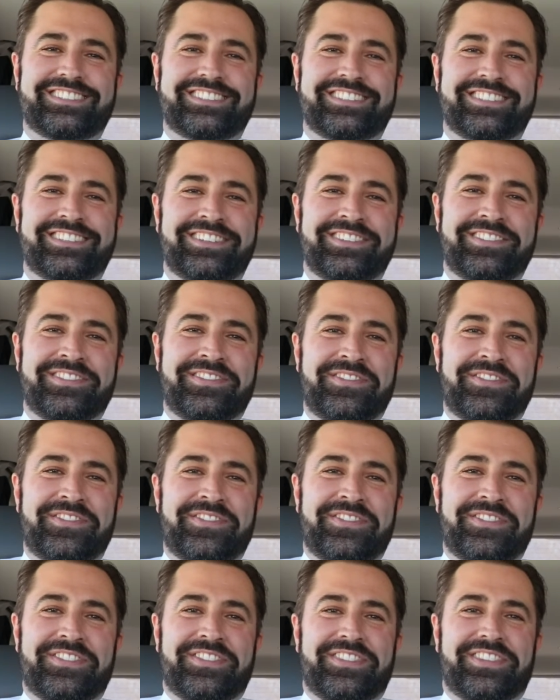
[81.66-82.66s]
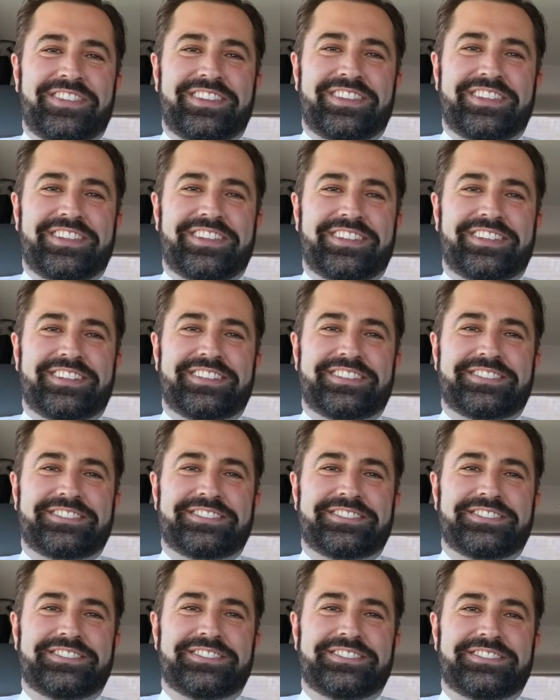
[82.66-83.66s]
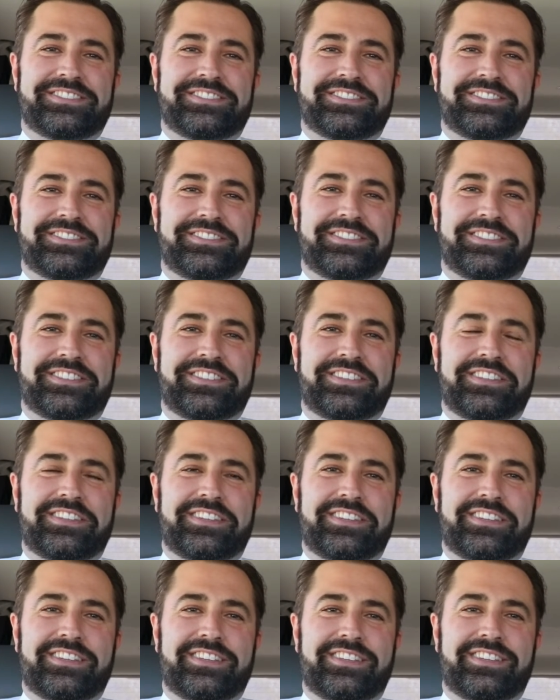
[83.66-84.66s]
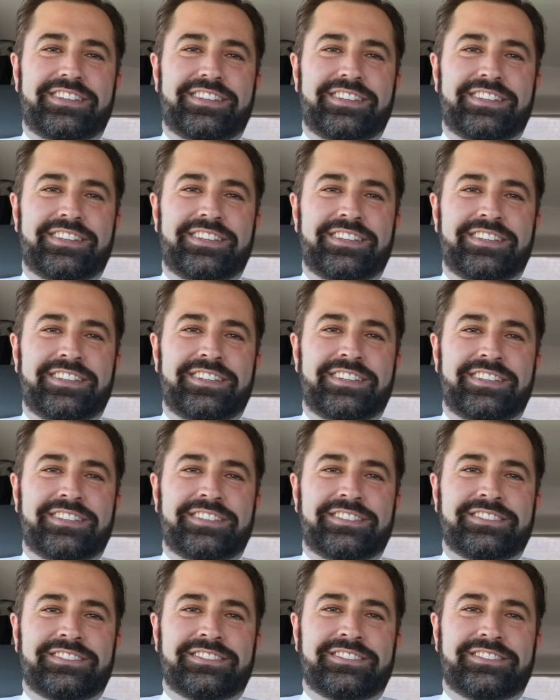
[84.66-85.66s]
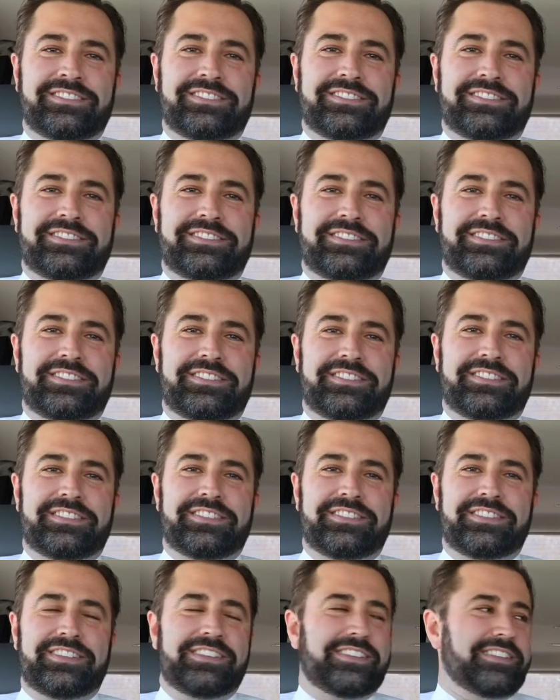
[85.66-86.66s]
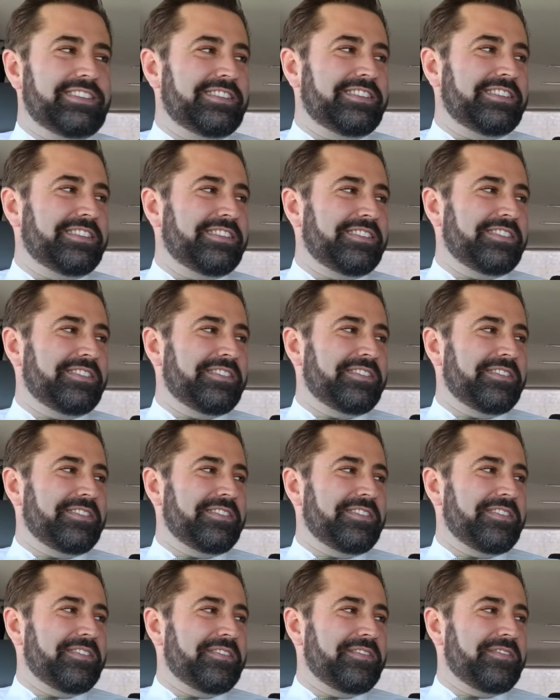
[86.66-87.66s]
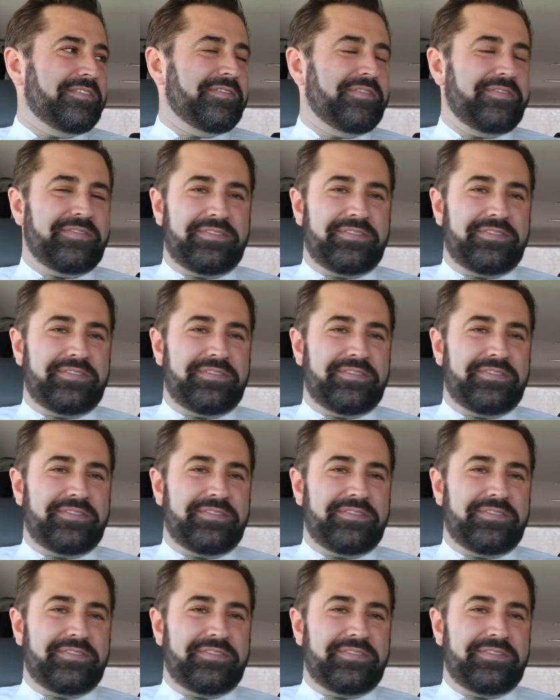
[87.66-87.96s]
The person shown says nothing.